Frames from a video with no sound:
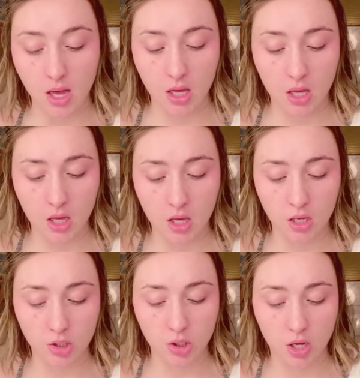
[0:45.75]

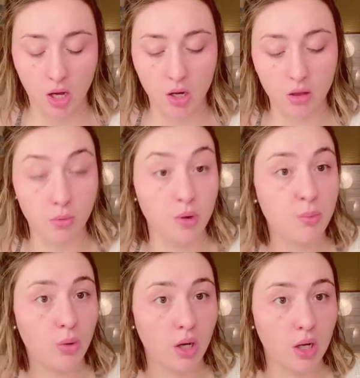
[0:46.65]
in shade
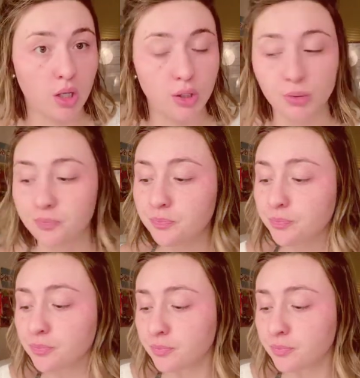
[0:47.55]
3.0.